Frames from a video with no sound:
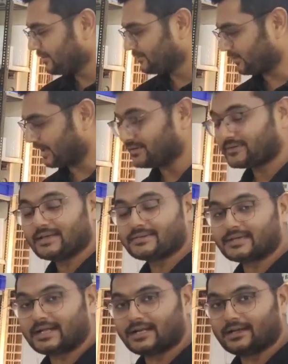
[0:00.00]
So as I
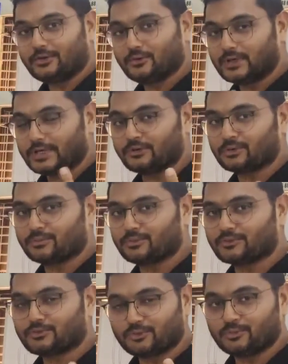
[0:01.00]
said, you need to
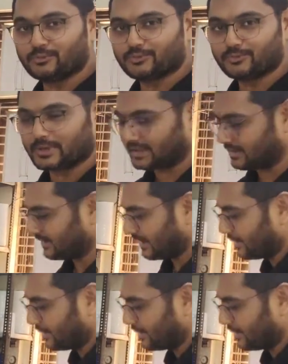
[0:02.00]
push two push button.